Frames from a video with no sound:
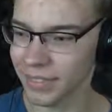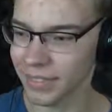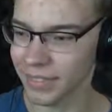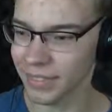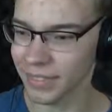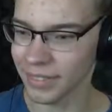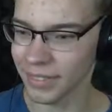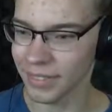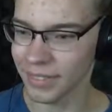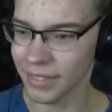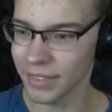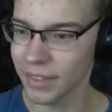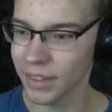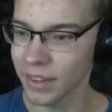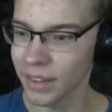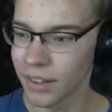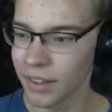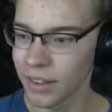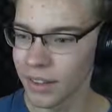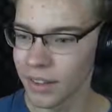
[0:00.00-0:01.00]

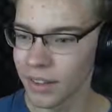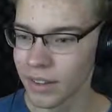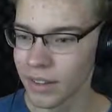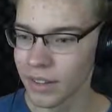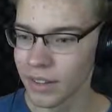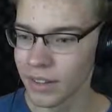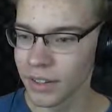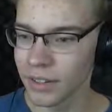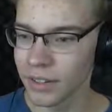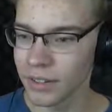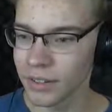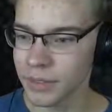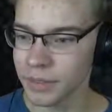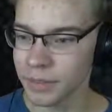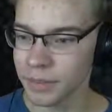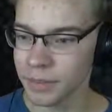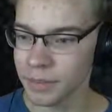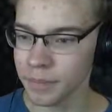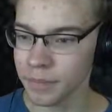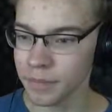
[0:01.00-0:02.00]

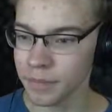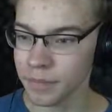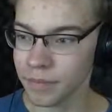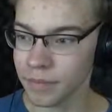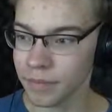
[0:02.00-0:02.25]
Nobody speaks.